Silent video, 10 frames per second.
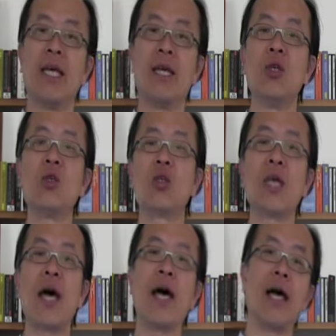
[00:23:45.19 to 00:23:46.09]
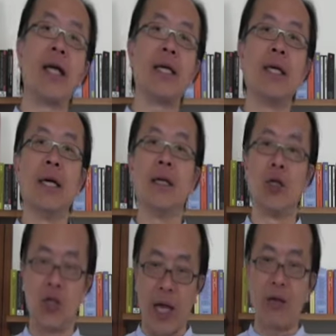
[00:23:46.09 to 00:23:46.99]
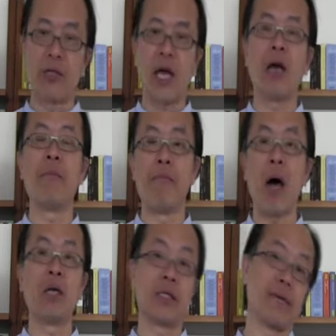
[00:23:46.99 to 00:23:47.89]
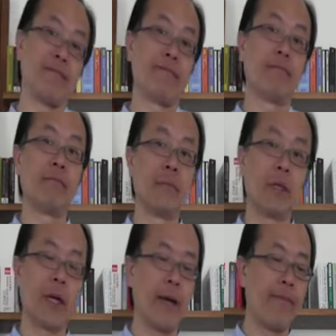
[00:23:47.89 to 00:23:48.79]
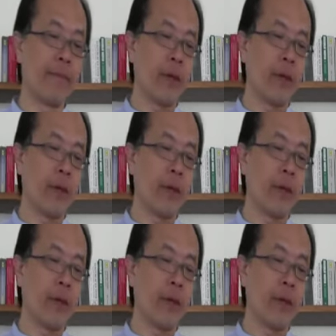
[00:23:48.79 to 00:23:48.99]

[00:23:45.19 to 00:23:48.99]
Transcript: inside the downtown Boston. Okay.